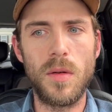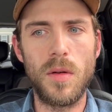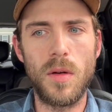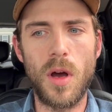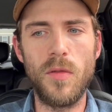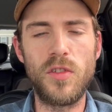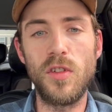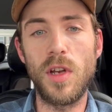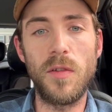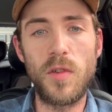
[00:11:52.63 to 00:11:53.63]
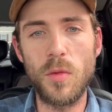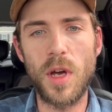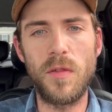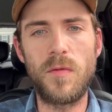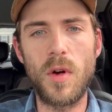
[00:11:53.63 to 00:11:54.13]
all of a sudden I feel
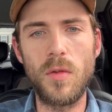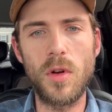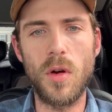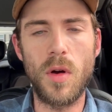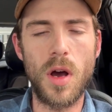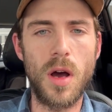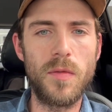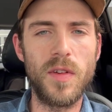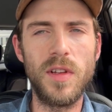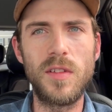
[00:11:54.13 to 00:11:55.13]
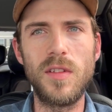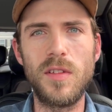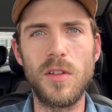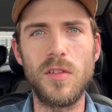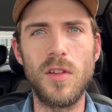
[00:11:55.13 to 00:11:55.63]
my phone go off, and this is
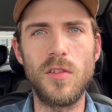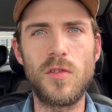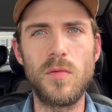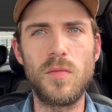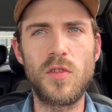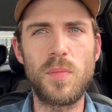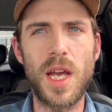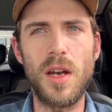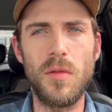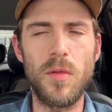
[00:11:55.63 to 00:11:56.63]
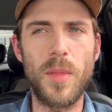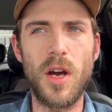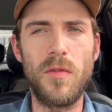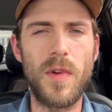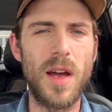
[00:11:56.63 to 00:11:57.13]
a span of
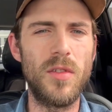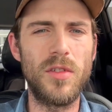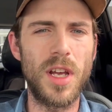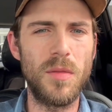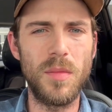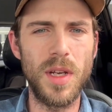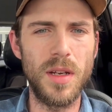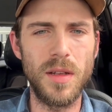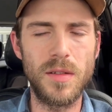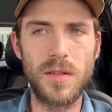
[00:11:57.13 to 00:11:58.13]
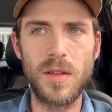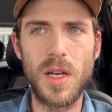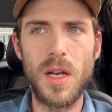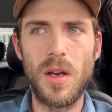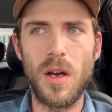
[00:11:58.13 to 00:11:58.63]
about 5 or 10 minutes.
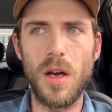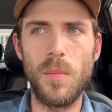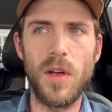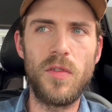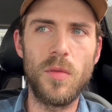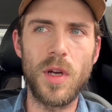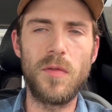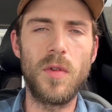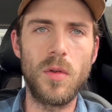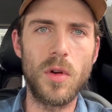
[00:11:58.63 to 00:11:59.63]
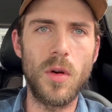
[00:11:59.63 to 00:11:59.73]
I feel my phone go